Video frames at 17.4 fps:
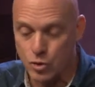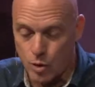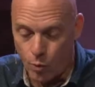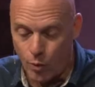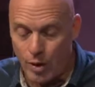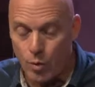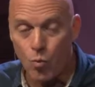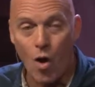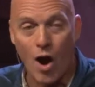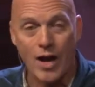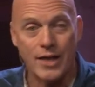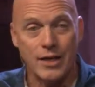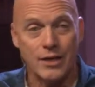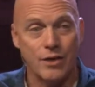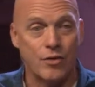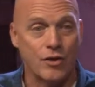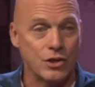So we walk
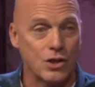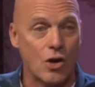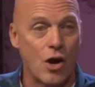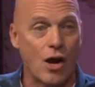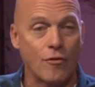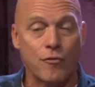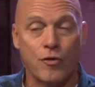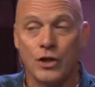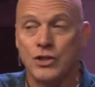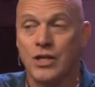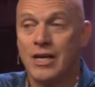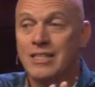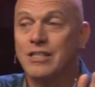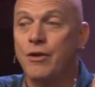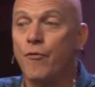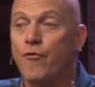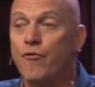into these conflicts
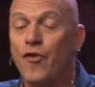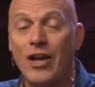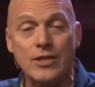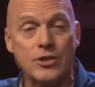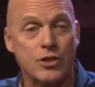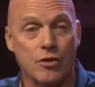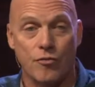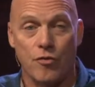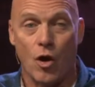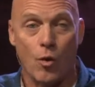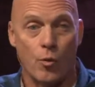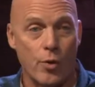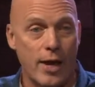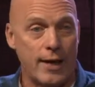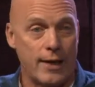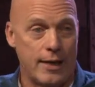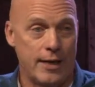defensive
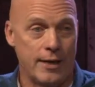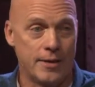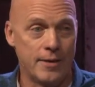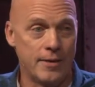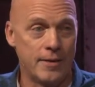already.